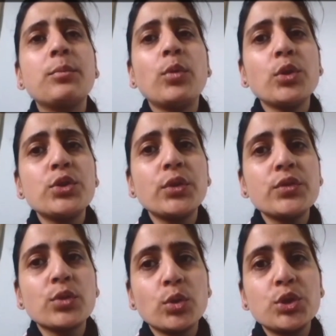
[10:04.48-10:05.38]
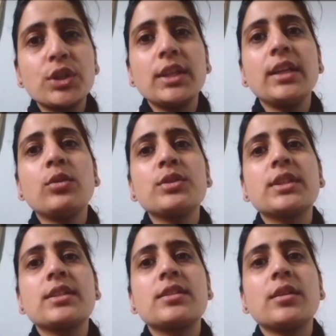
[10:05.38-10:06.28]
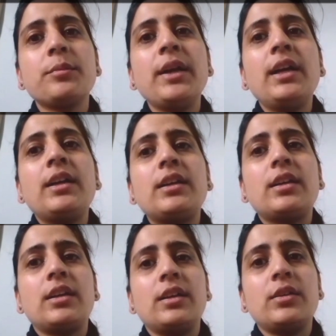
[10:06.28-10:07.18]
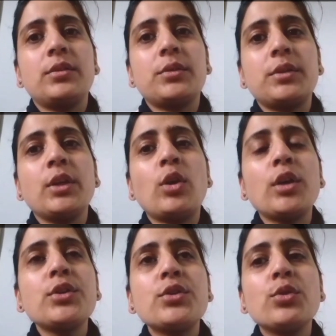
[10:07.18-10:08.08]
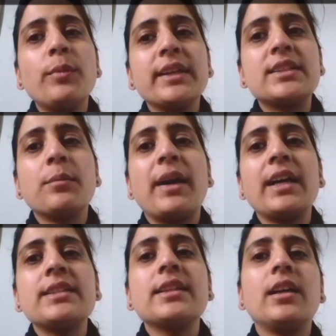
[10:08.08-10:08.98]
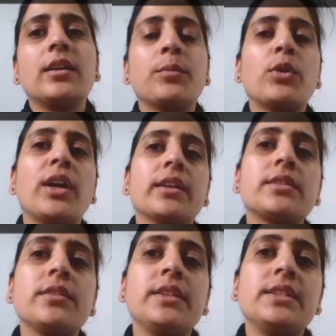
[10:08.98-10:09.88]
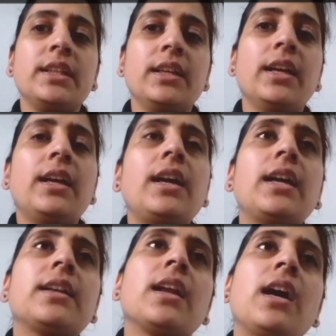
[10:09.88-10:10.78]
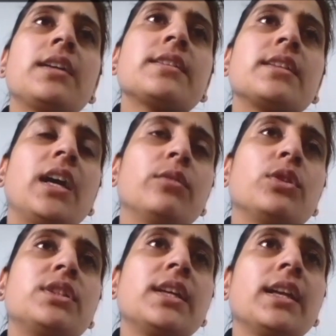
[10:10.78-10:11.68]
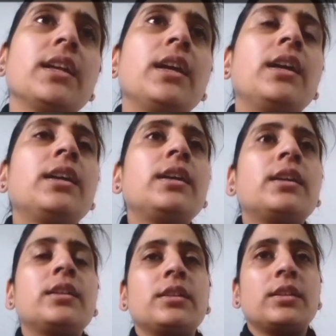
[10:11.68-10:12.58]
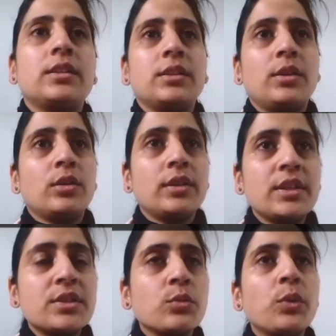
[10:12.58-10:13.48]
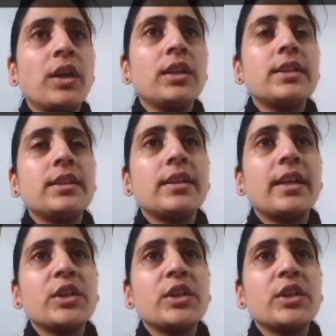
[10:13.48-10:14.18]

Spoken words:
supportive social ecosystem in order to maximize her productivity. At last, I would tell on this World